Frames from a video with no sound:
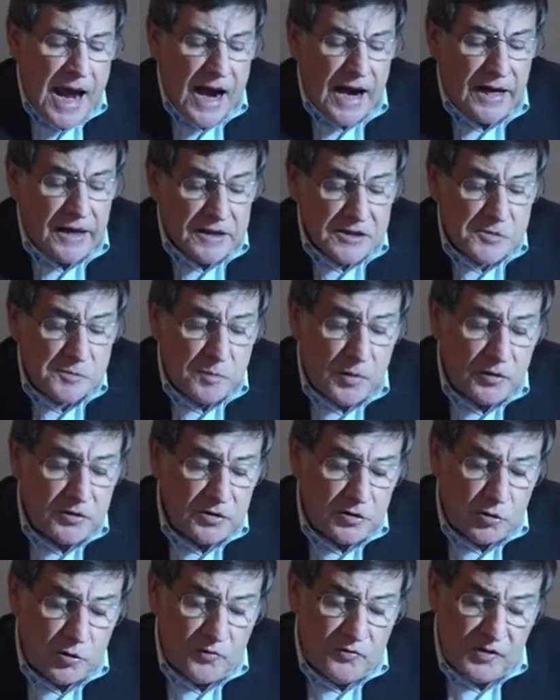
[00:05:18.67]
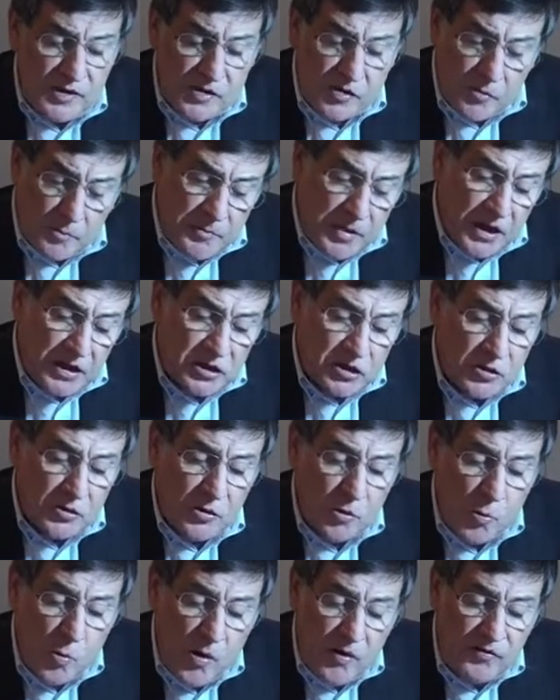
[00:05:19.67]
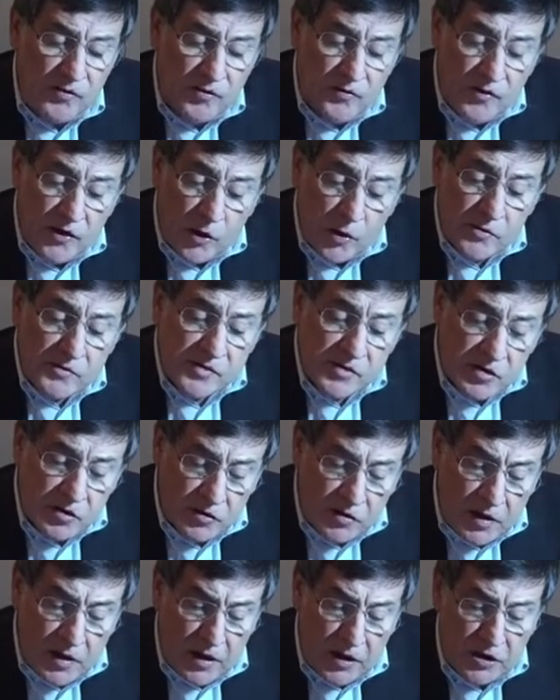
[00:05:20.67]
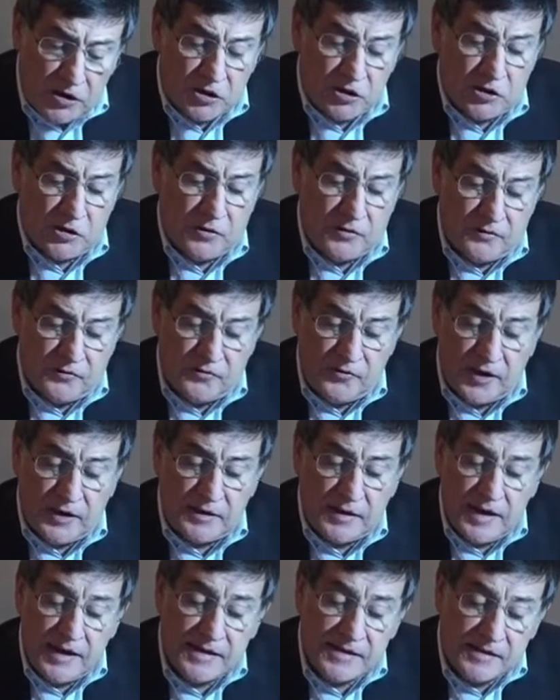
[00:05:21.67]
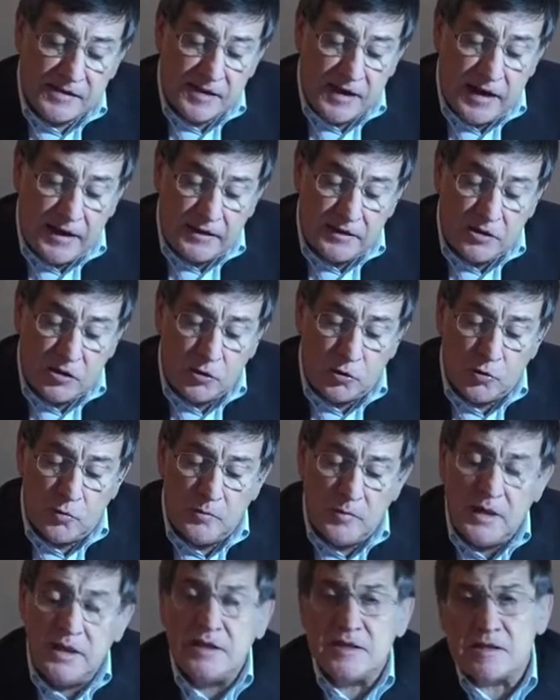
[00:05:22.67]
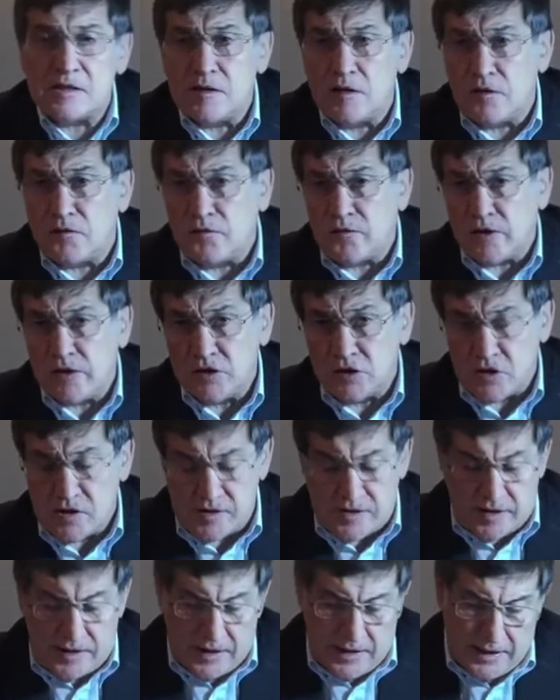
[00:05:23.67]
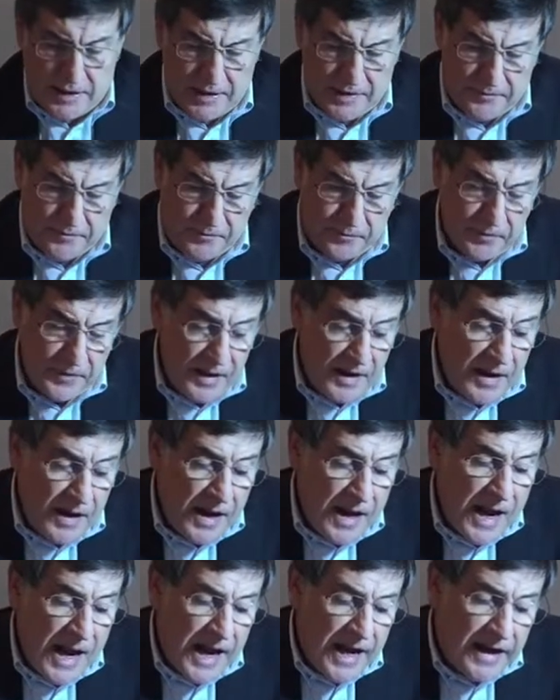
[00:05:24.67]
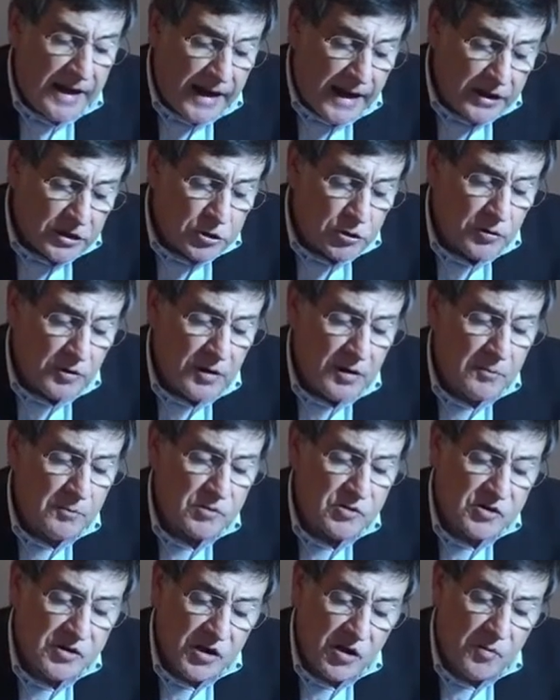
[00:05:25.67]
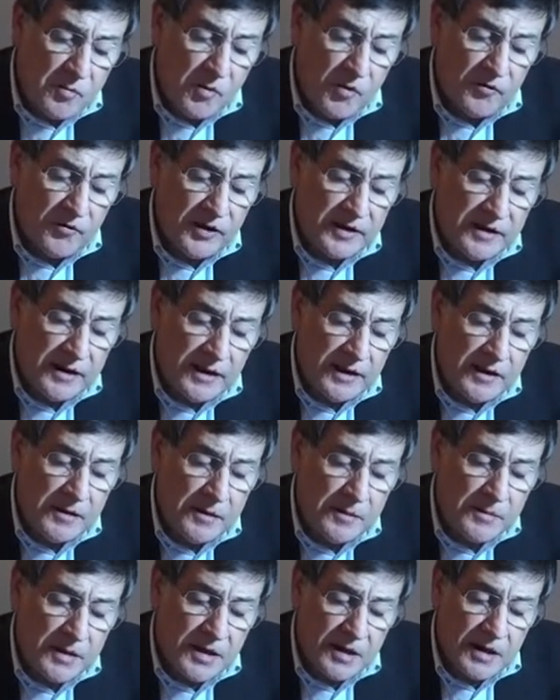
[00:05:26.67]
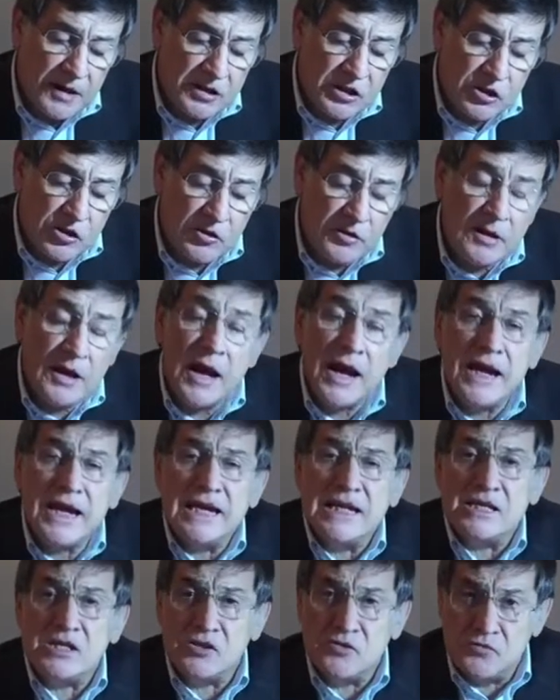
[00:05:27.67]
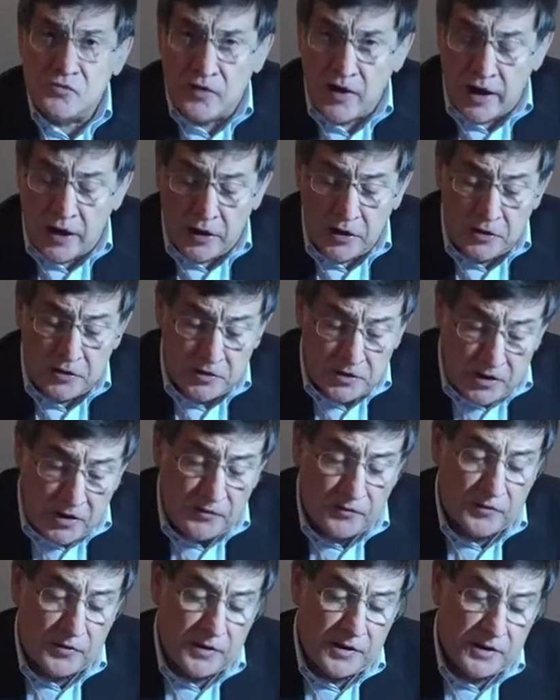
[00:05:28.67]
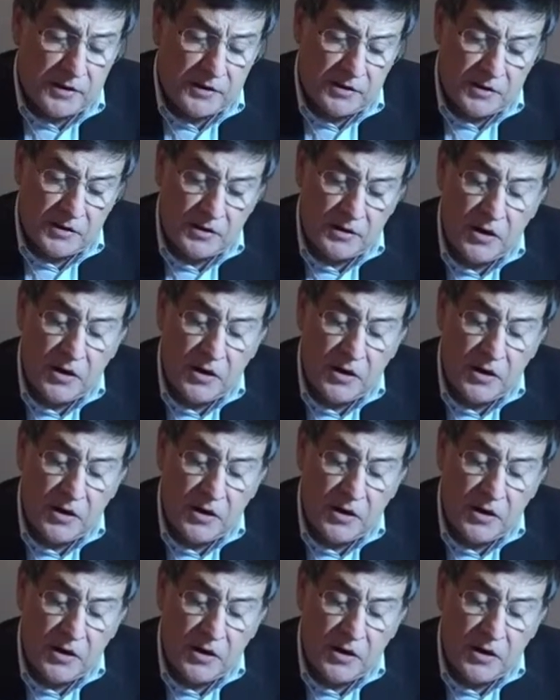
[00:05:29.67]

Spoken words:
I respond to this objection with the consideration that I sent to Minister Franceschini. A National Museum of Italian Immigration is very different